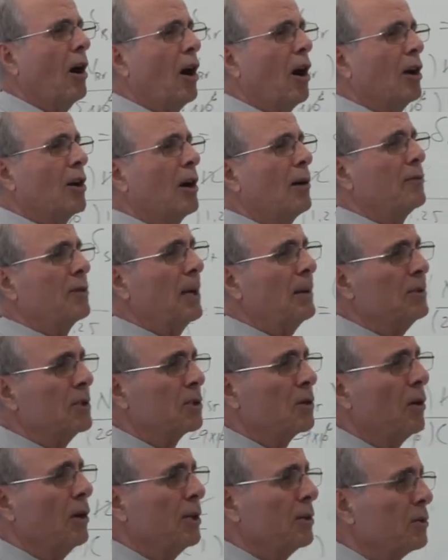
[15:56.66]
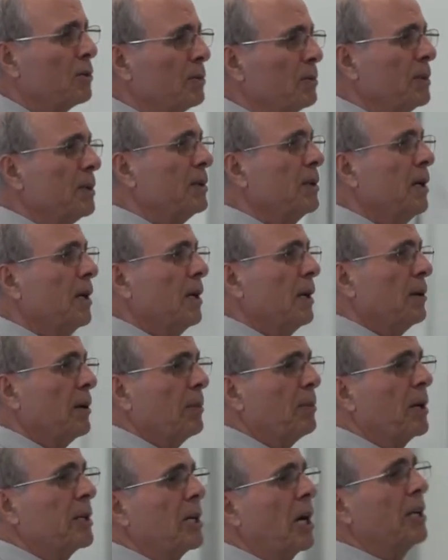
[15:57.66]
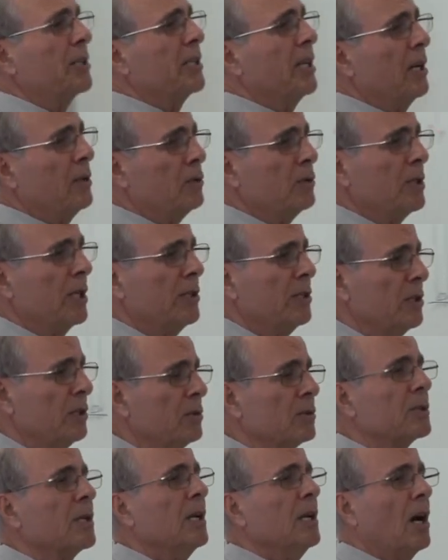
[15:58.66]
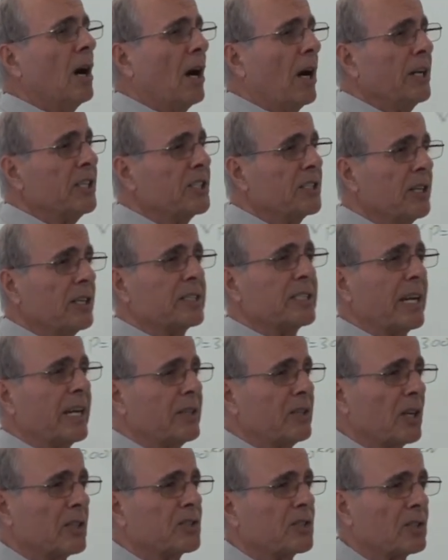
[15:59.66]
All of them is going to be, but I tell you the news. Einstein cannot